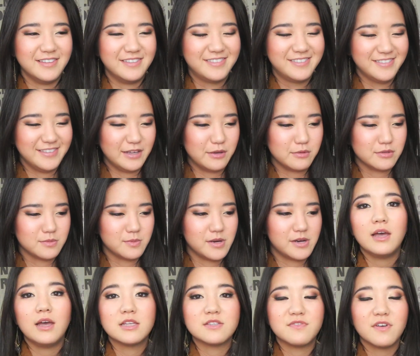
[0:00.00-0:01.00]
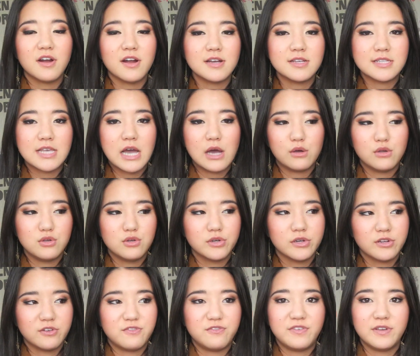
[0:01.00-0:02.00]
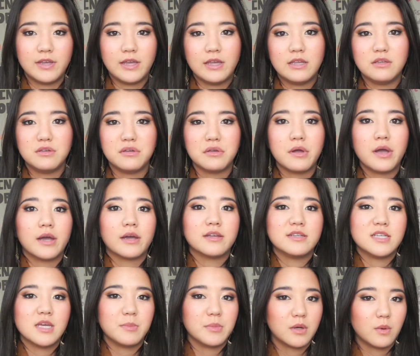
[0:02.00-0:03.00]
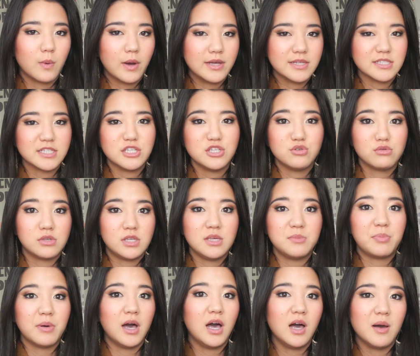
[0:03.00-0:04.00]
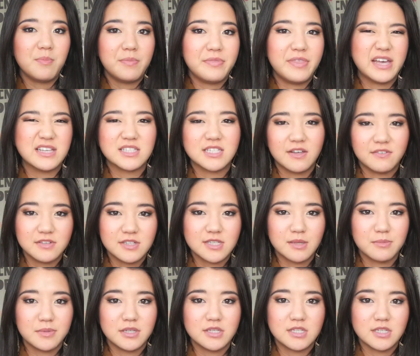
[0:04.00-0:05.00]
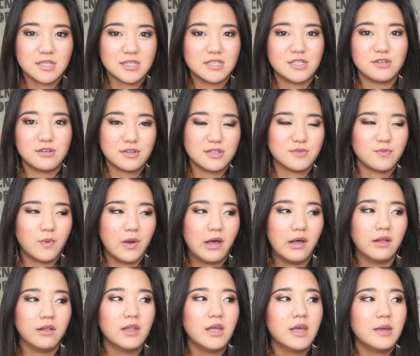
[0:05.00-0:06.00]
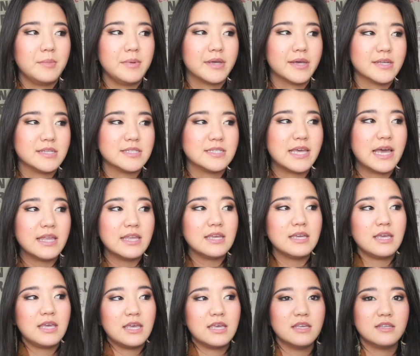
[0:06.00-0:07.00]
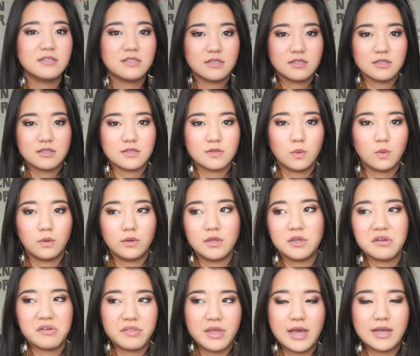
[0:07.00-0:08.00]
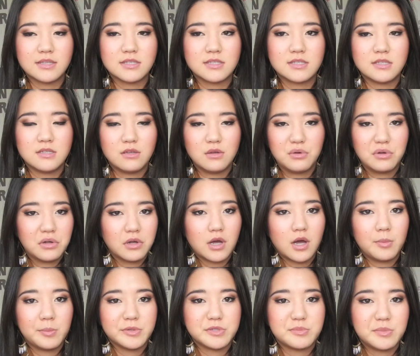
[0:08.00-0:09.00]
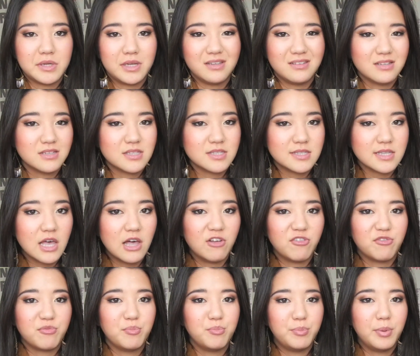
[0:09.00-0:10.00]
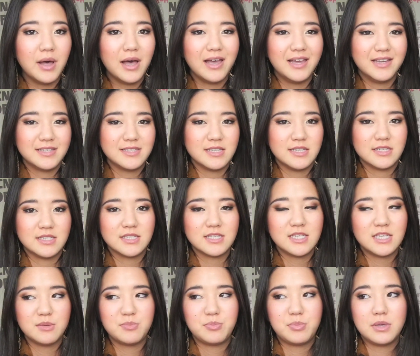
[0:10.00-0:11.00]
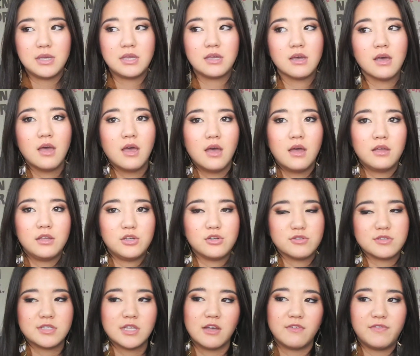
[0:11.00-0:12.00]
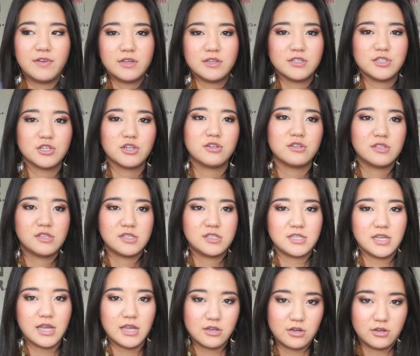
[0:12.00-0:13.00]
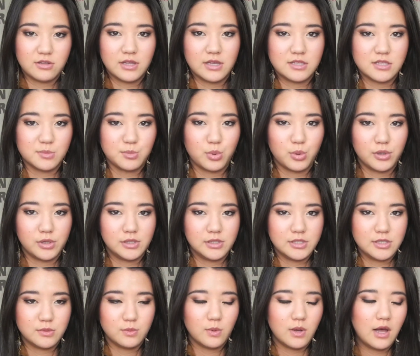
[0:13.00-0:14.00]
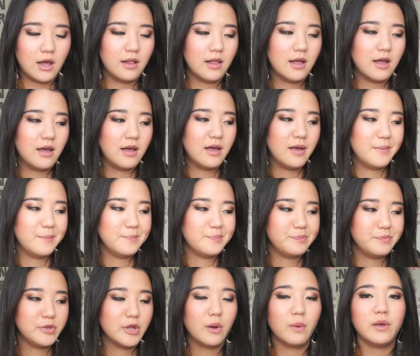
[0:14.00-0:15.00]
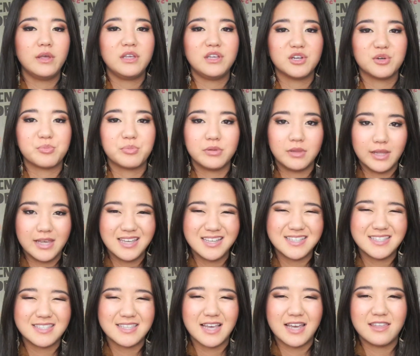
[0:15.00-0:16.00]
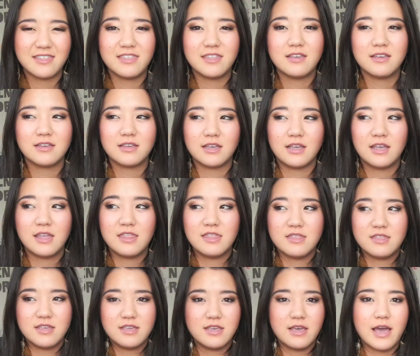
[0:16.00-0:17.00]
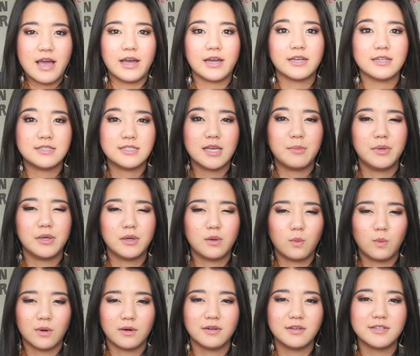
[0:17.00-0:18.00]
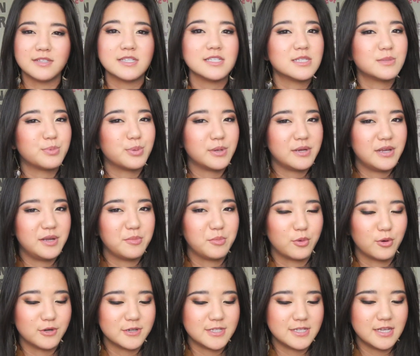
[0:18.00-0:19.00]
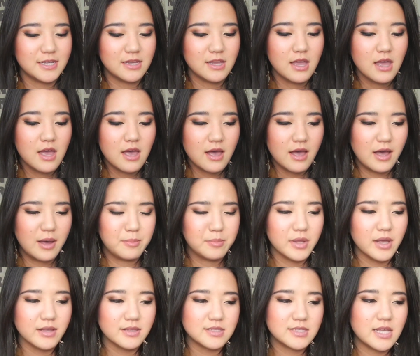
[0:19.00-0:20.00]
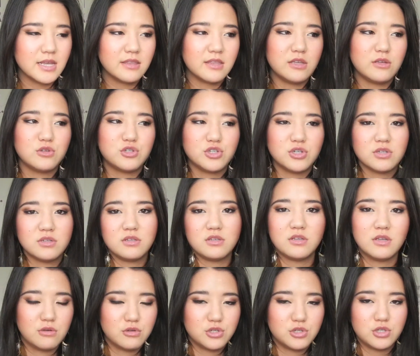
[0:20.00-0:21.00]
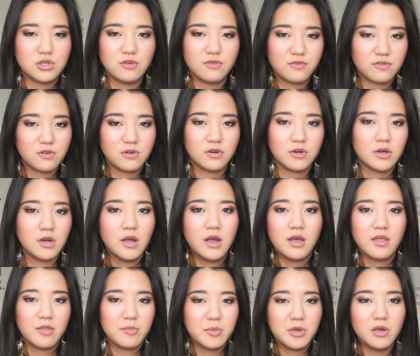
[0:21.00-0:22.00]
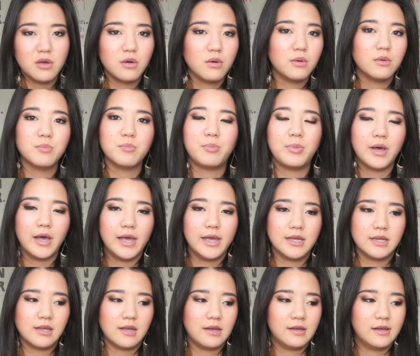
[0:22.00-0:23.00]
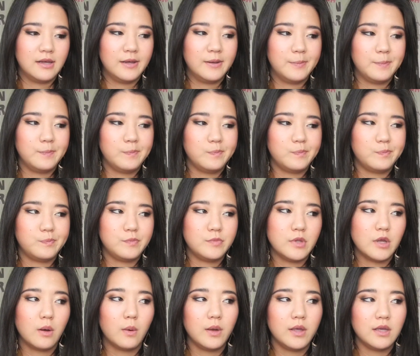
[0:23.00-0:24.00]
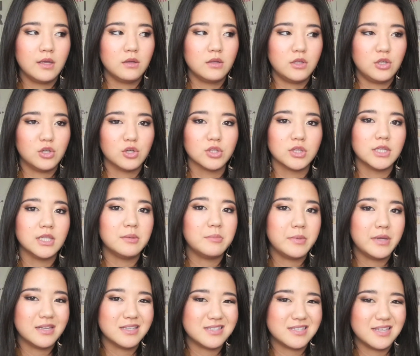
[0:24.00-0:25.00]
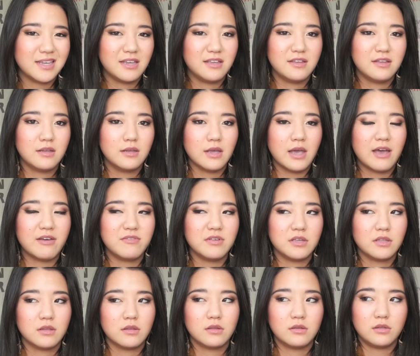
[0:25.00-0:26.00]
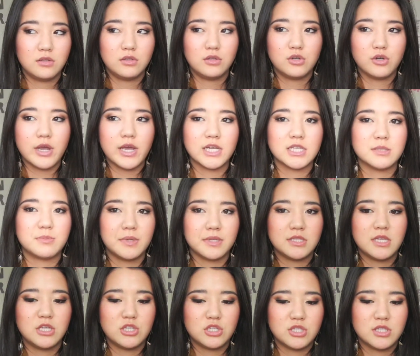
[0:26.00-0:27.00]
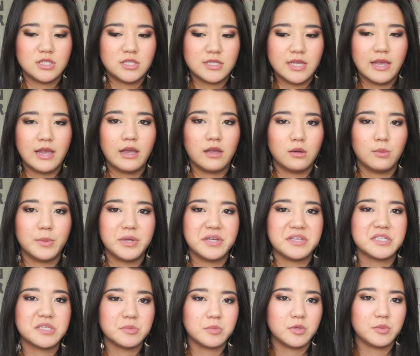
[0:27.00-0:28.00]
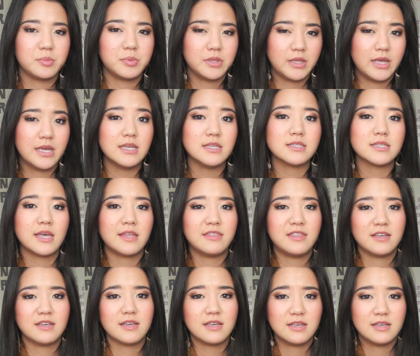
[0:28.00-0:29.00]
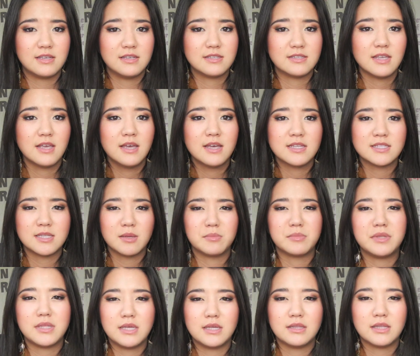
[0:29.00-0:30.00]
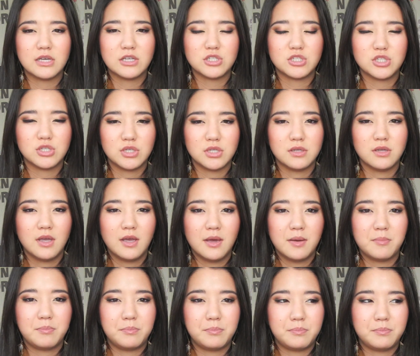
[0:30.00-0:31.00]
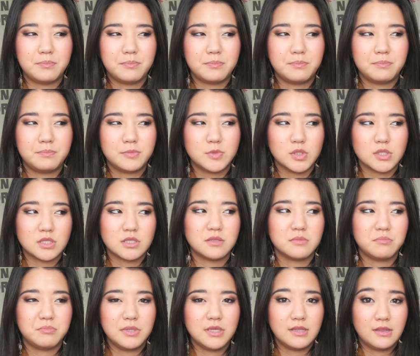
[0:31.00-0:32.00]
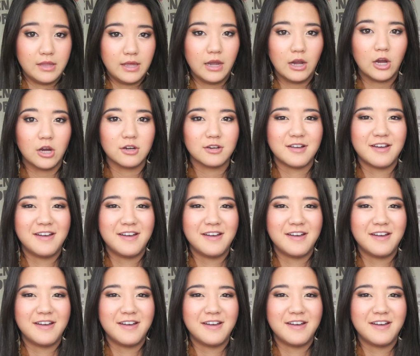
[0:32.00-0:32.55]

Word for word: that was weird. As far as how you're going to fit in, you know, academic wise, can you keep up? That's definitely something to consider as well because getting into the school, you know, that's, you know, an accomplishment in itself, but it's keeping yourself at a certain standard that's important as well. Um, knowing your place, I think, in the academic world is pretty important. I'm not saying that you shouldn't, you know, shoot for the moon, but um, knowing your limits and having your expectations set at a reasonable place, I think, is something that should just be there.